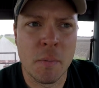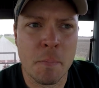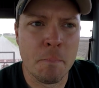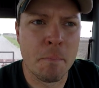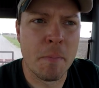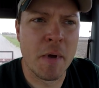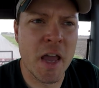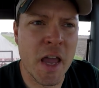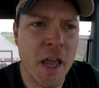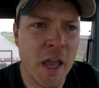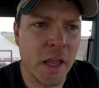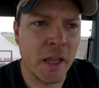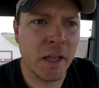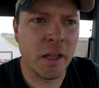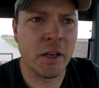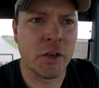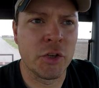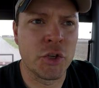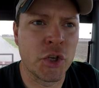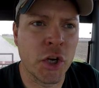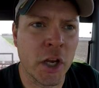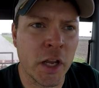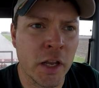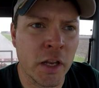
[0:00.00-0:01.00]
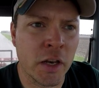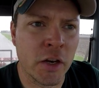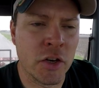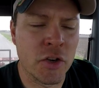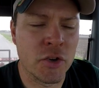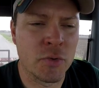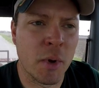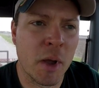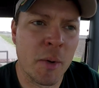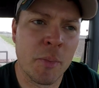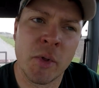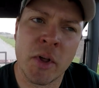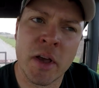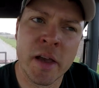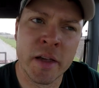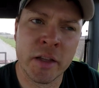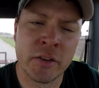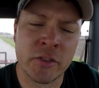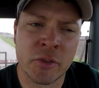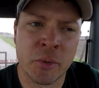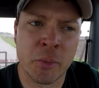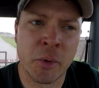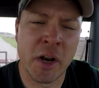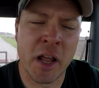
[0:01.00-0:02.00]
May change my plans
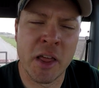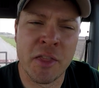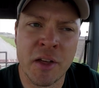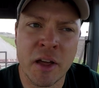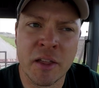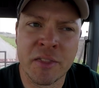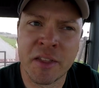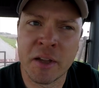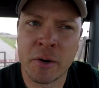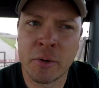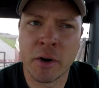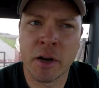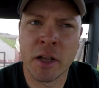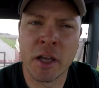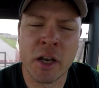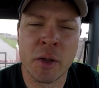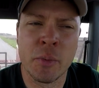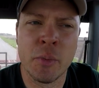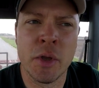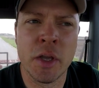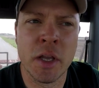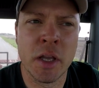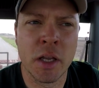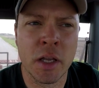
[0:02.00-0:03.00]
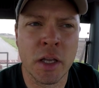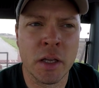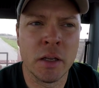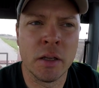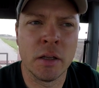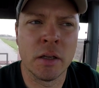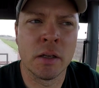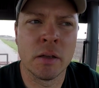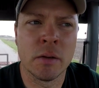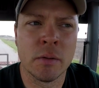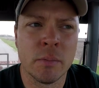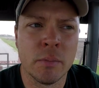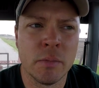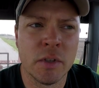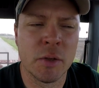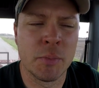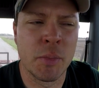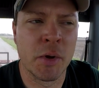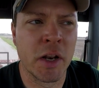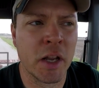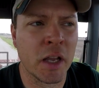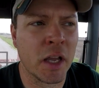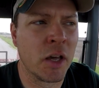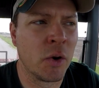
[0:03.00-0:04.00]
from what I thought they were going to be
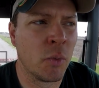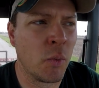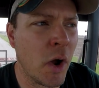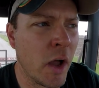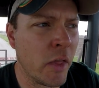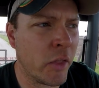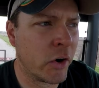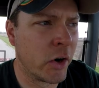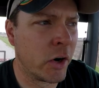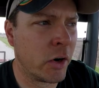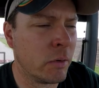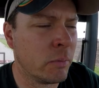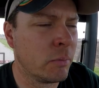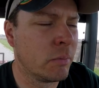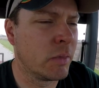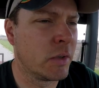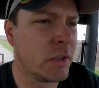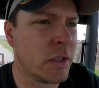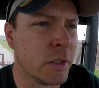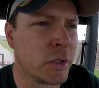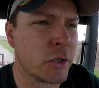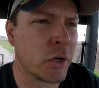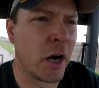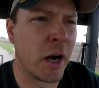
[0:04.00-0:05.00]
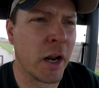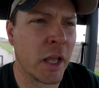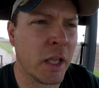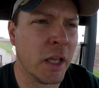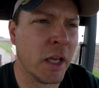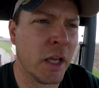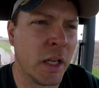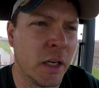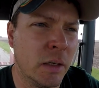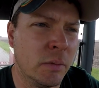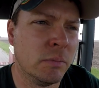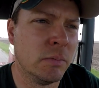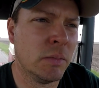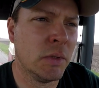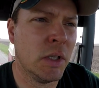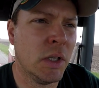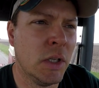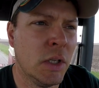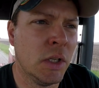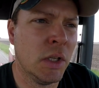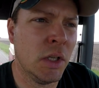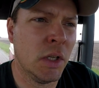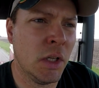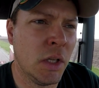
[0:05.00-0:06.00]
depending on weather to try to get
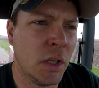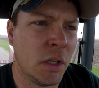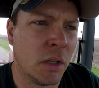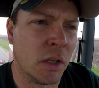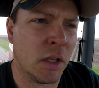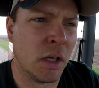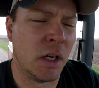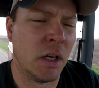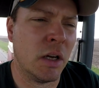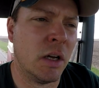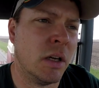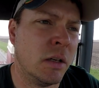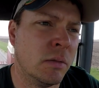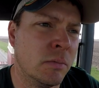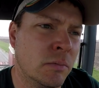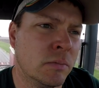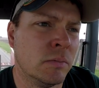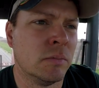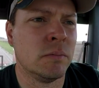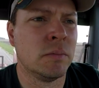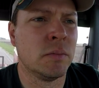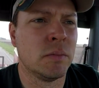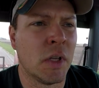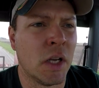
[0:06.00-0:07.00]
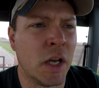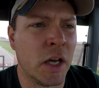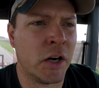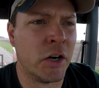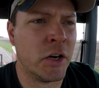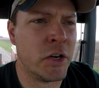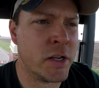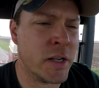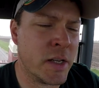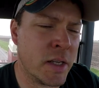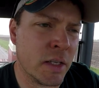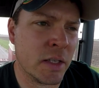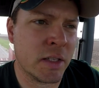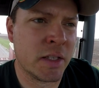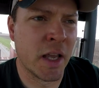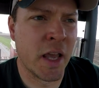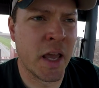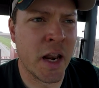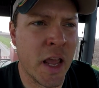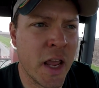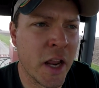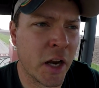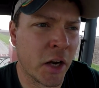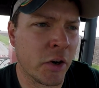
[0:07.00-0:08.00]
the 110
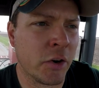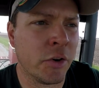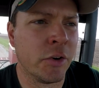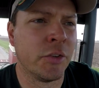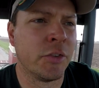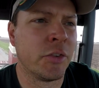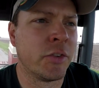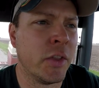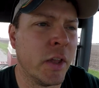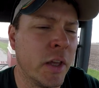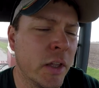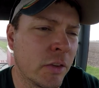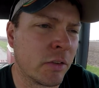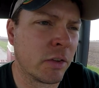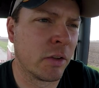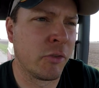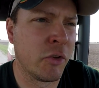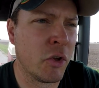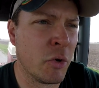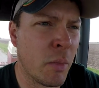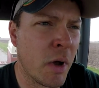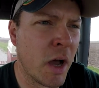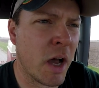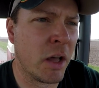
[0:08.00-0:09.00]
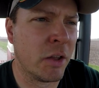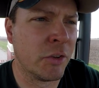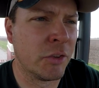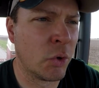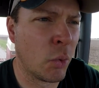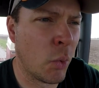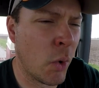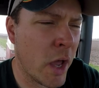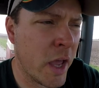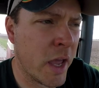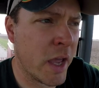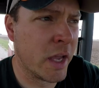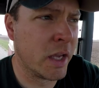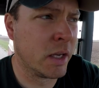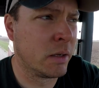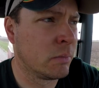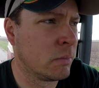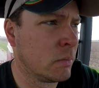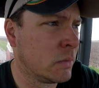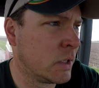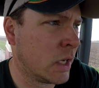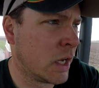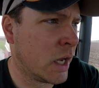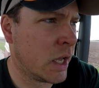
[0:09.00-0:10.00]
acres that's a few miles away
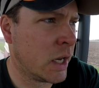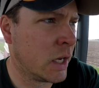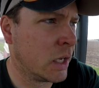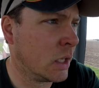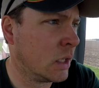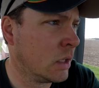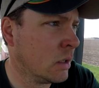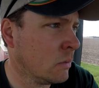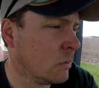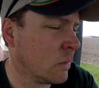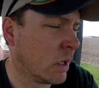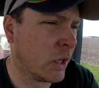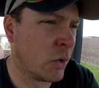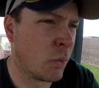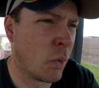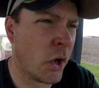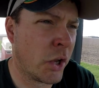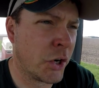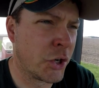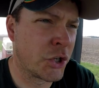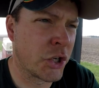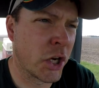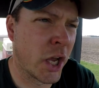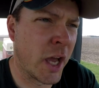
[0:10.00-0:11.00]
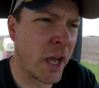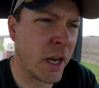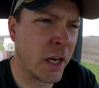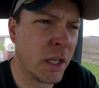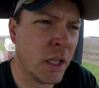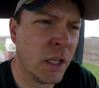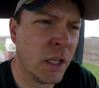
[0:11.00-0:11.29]
done in one shot.